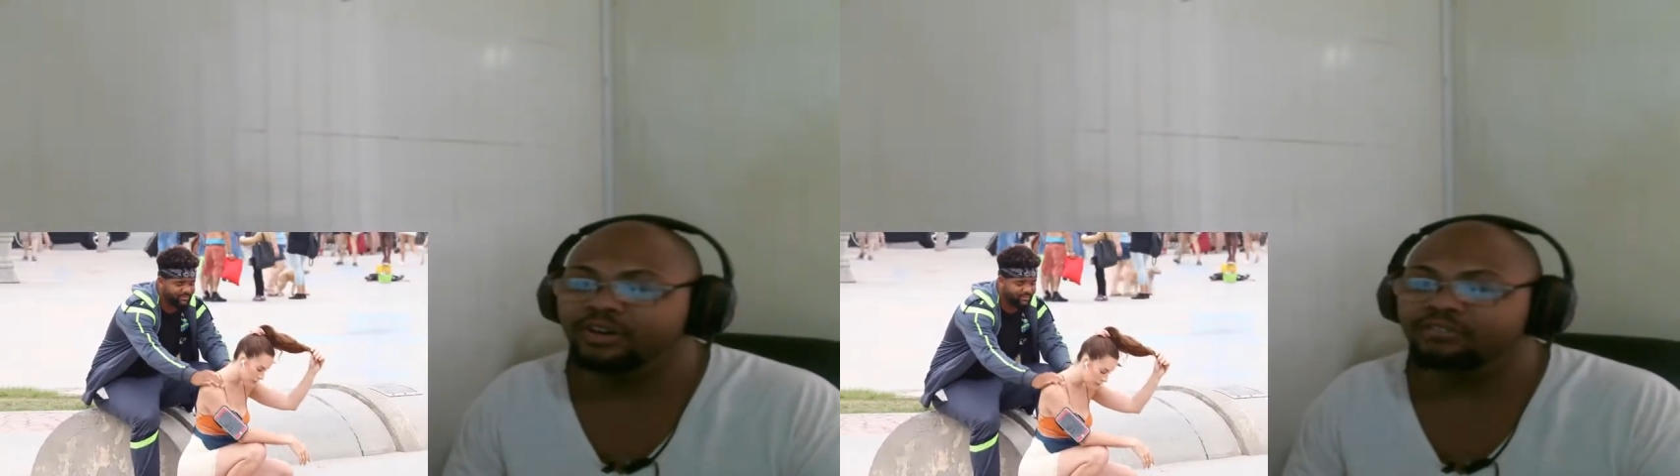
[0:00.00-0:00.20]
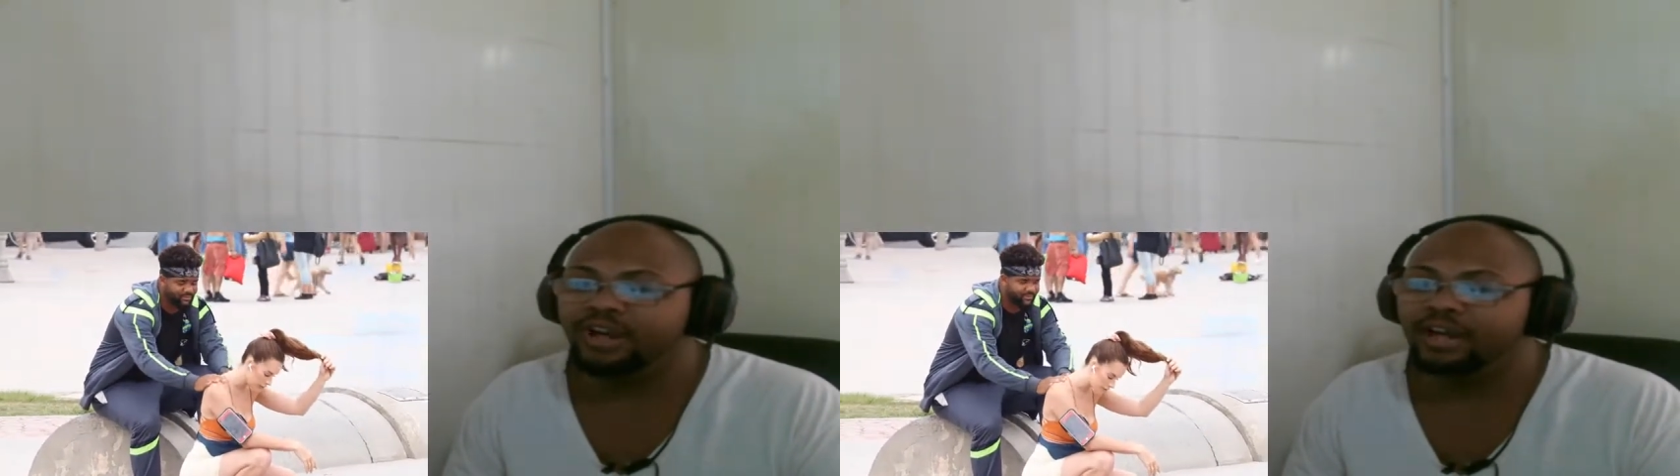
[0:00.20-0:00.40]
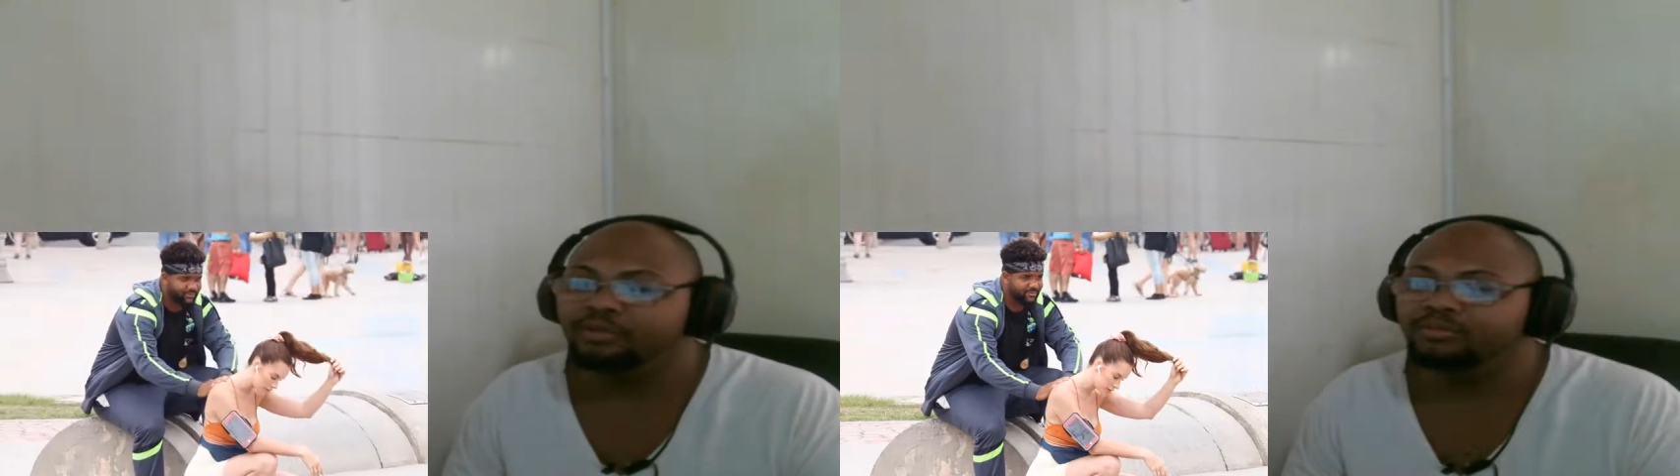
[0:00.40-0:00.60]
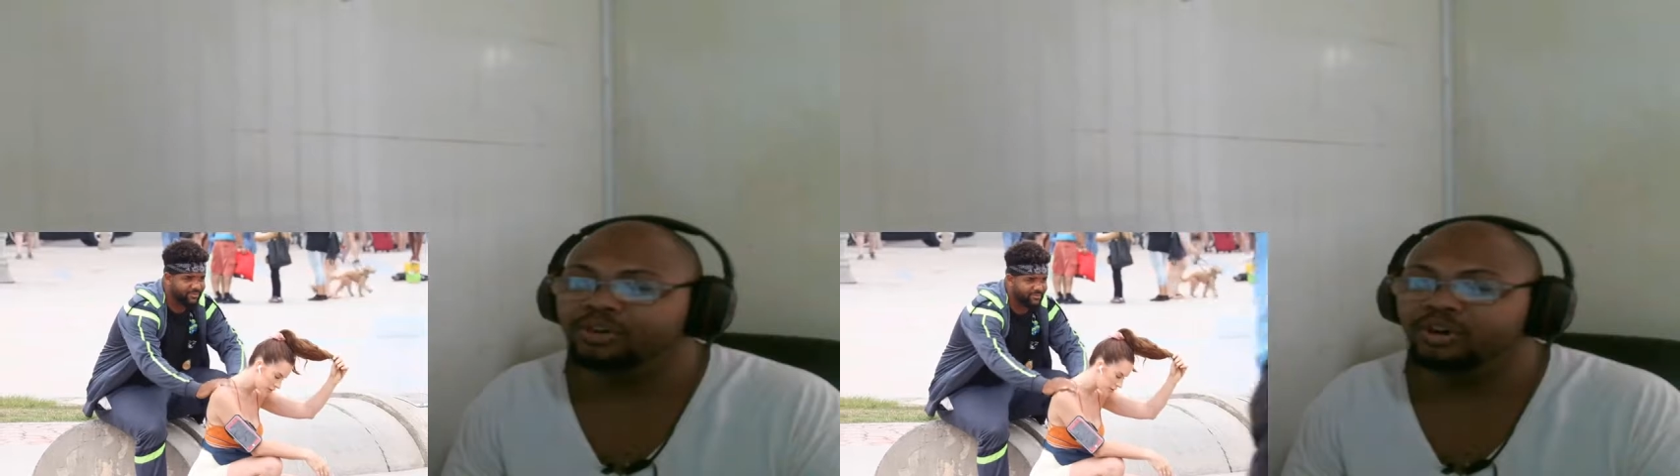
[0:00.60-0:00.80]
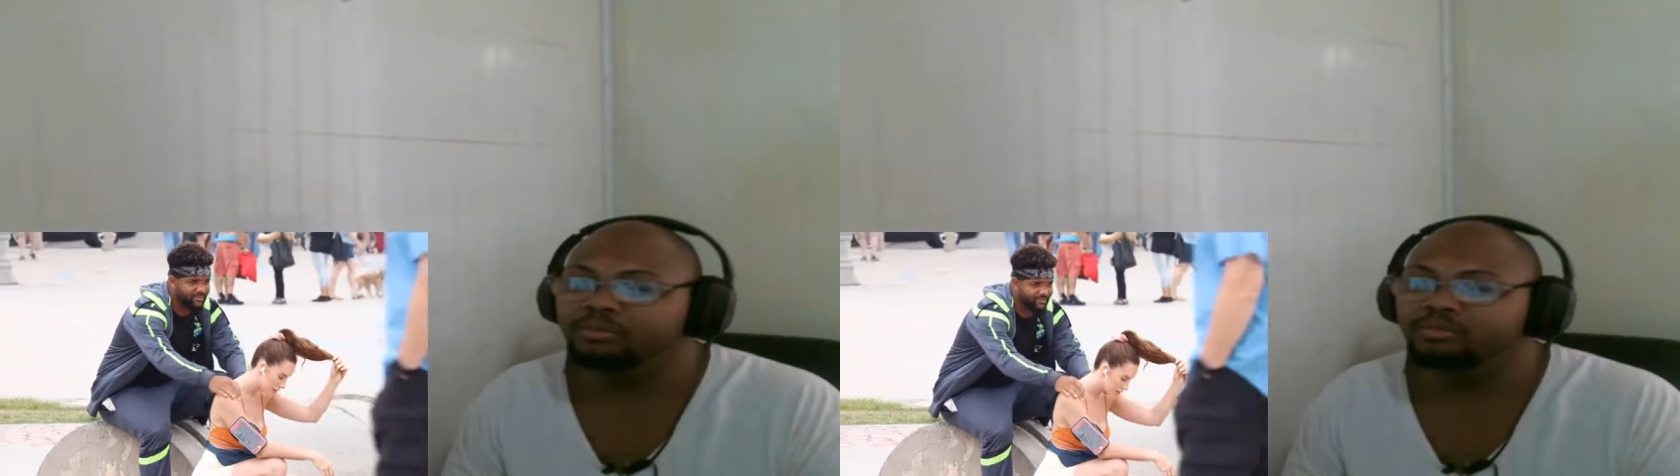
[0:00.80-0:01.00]
you've ever had
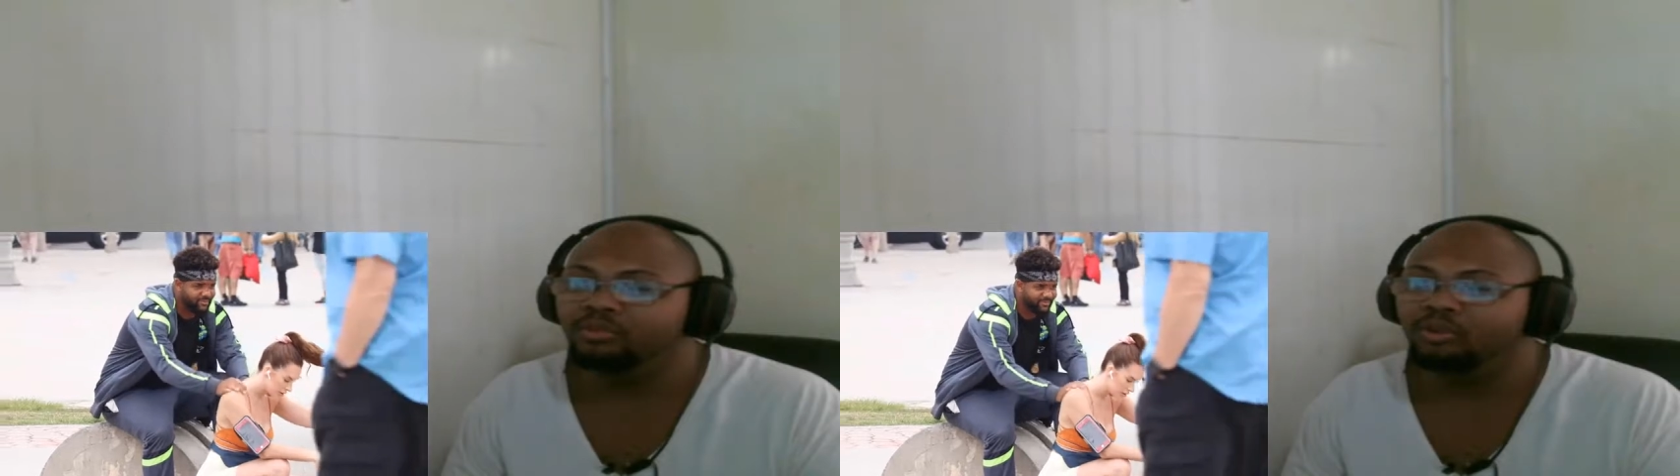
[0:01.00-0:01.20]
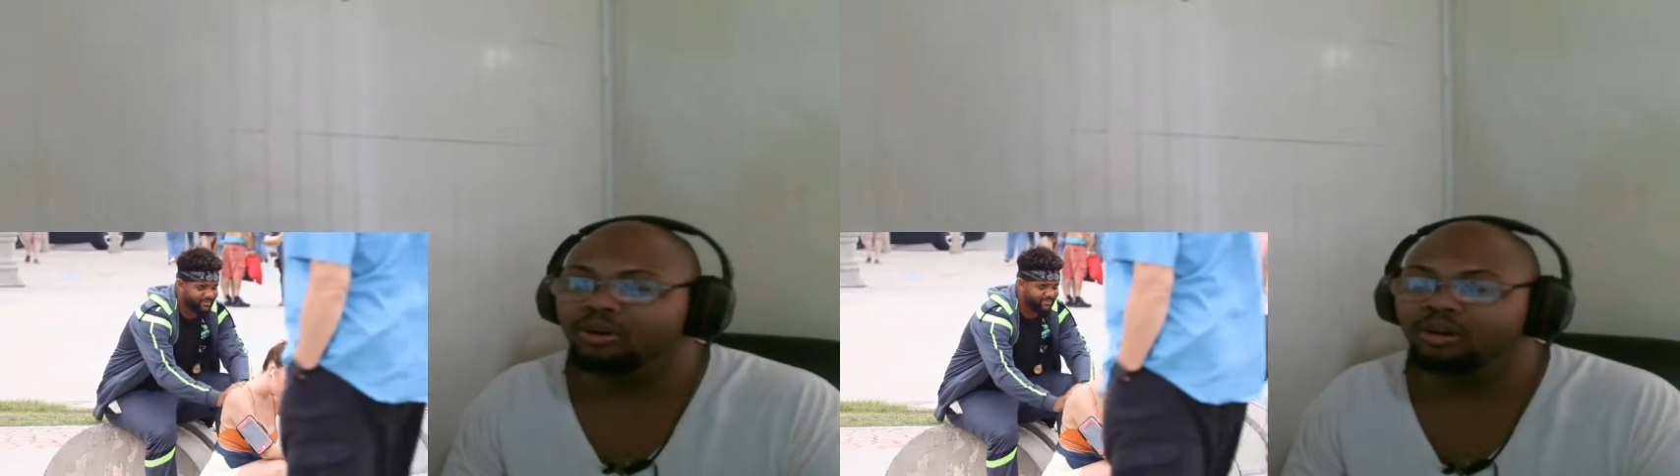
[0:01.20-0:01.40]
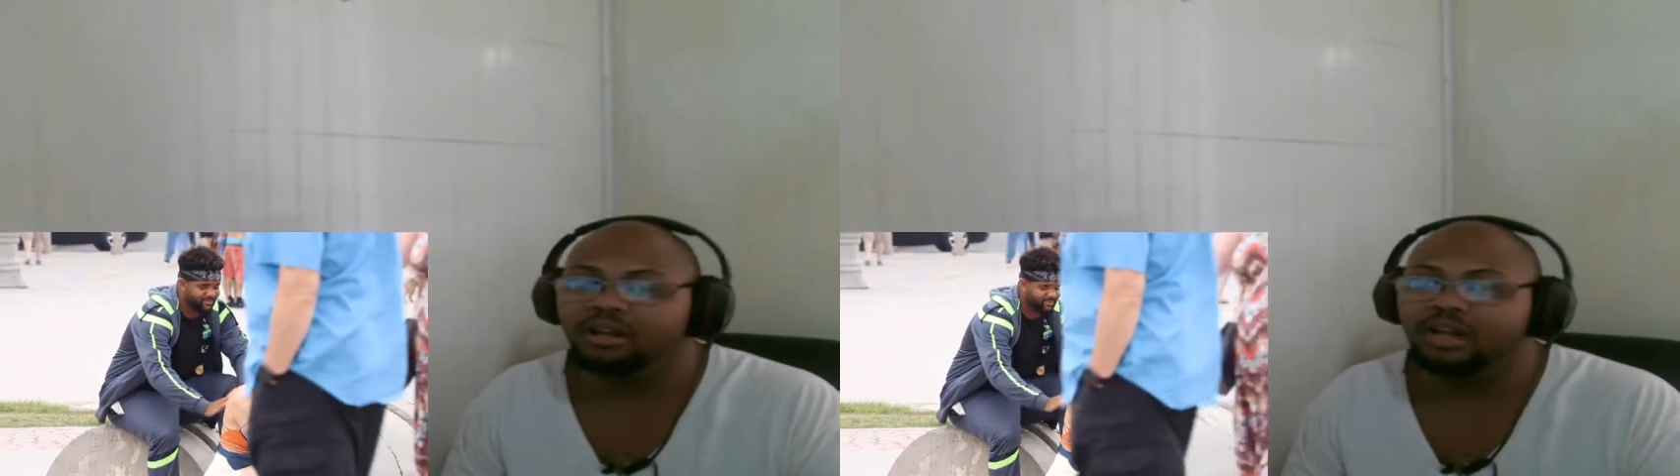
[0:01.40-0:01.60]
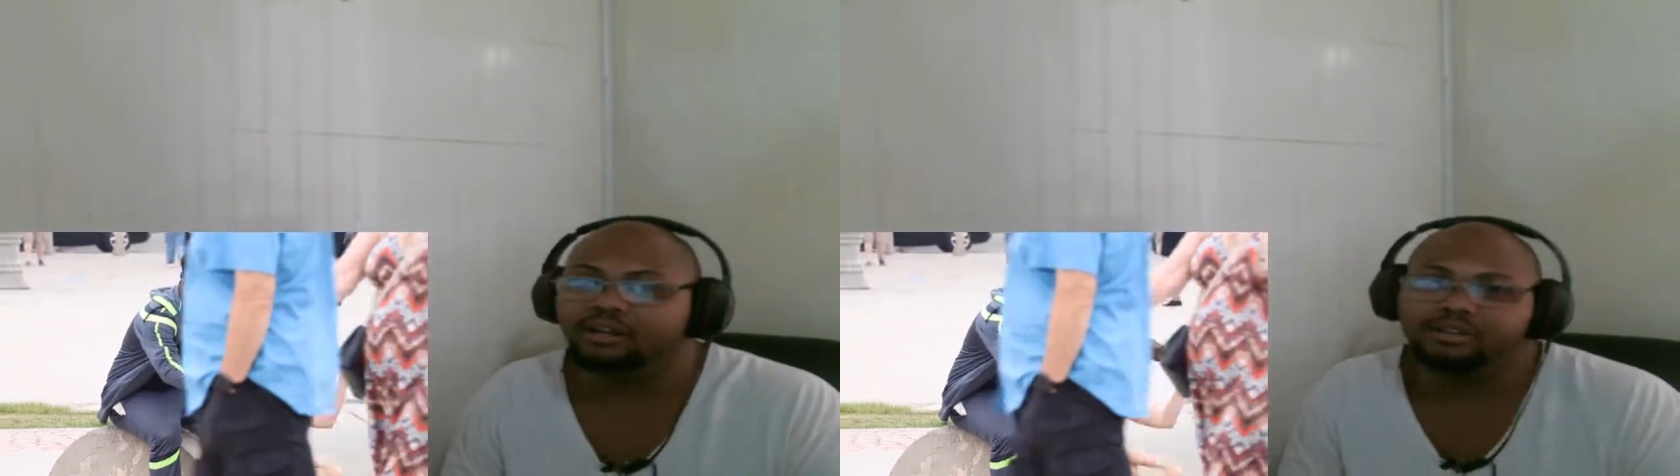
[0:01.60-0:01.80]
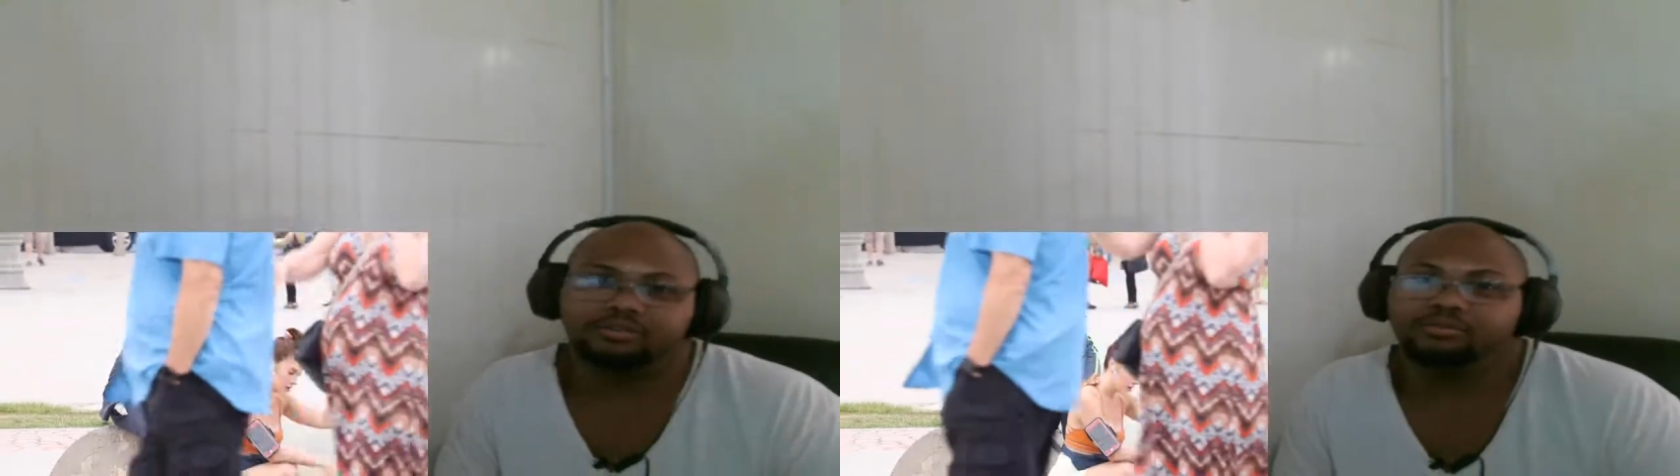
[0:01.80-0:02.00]
with a girl before. Like.